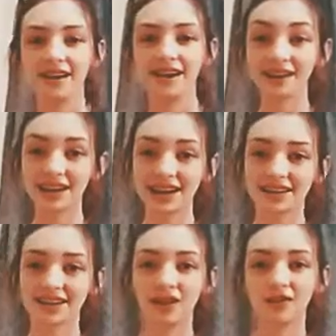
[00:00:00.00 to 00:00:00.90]
Okay,
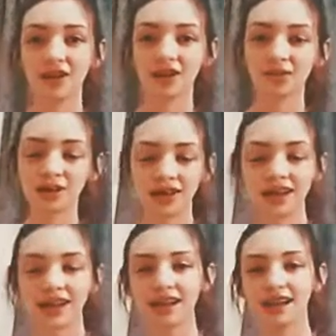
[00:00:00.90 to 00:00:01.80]
so first we're going to
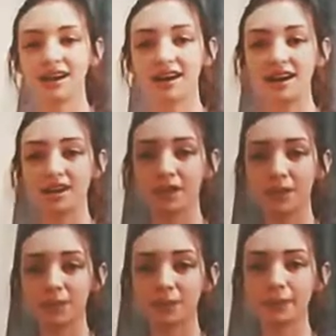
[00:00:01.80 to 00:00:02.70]
need our
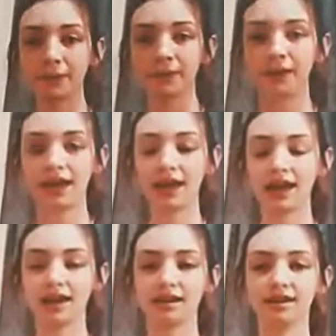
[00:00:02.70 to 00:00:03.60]
paper
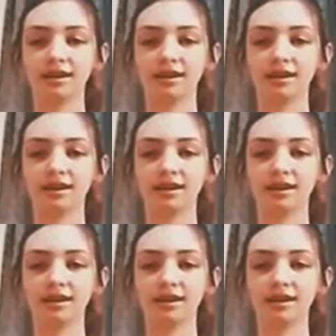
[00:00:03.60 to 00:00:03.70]
and